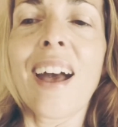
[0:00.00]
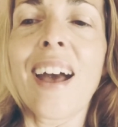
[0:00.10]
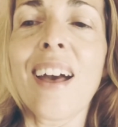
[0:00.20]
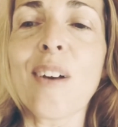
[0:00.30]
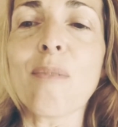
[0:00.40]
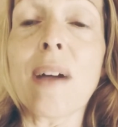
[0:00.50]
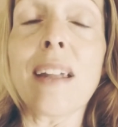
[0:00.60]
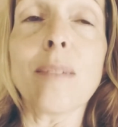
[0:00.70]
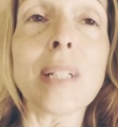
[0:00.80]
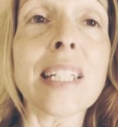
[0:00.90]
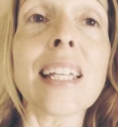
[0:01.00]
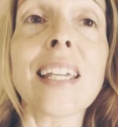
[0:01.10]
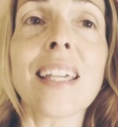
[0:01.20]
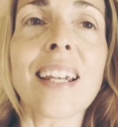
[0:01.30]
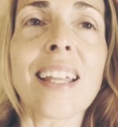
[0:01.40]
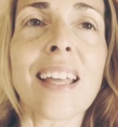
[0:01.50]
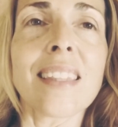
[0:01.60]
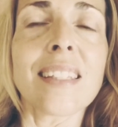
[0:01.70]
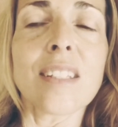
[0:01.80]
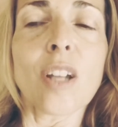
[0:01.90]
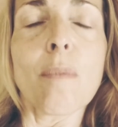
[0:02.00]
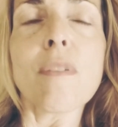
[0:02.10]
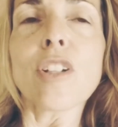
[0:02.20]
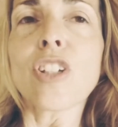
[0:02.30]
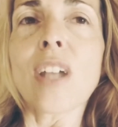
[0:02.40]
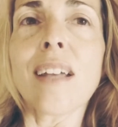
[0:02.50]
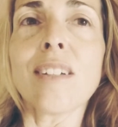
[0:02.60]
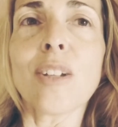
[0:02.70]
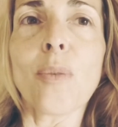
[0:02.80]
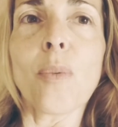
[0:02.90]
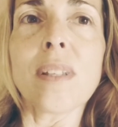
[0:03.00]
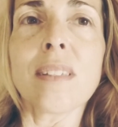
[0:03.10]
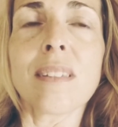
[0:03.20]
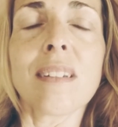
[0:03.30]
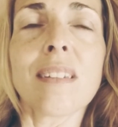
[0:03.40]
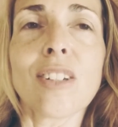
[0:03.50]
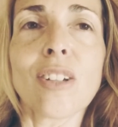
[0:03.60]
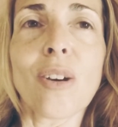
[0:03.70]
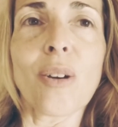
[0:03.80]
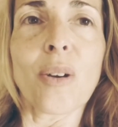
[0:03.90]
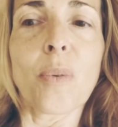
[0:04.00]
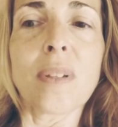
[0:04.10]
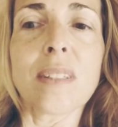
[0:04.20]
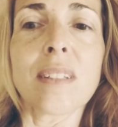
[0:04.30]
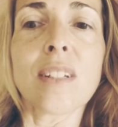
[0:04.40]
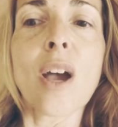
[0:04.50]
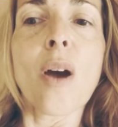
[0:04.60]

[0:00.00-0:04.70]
and particularly at this time, the shadow wizard, the dark wizard,